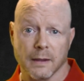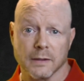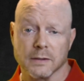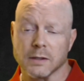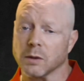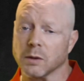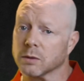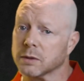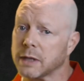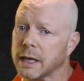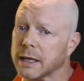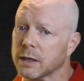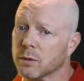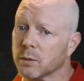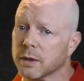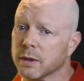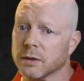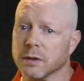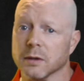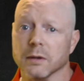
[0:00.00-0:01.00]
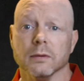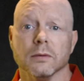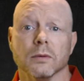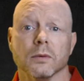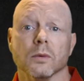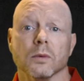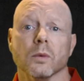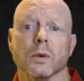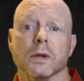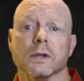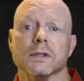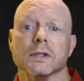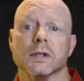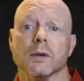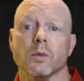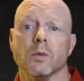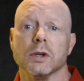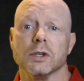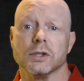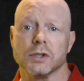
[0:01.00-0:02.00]
So take it with you. When
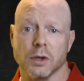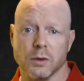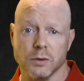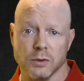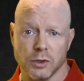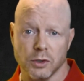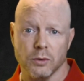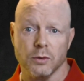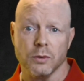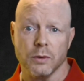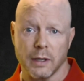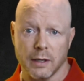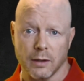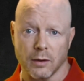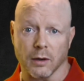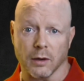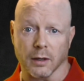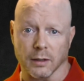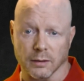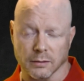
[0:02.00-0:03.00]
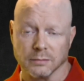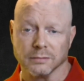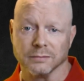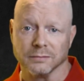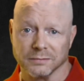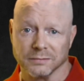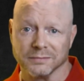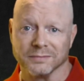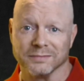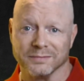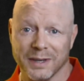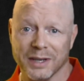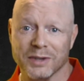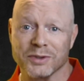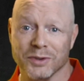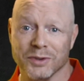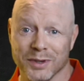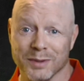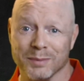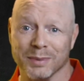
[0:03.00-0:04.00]
someone shows you who they are, make
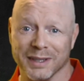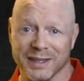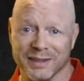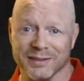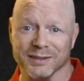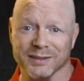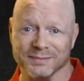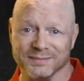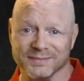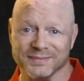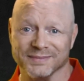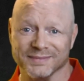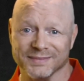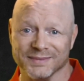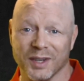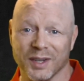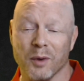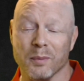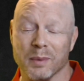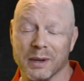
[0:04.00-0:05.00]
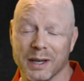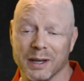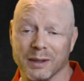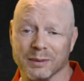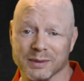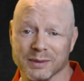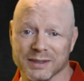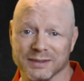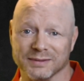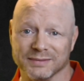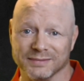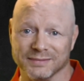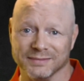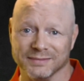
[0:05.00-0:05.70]
sure you believe them. Hope it helps.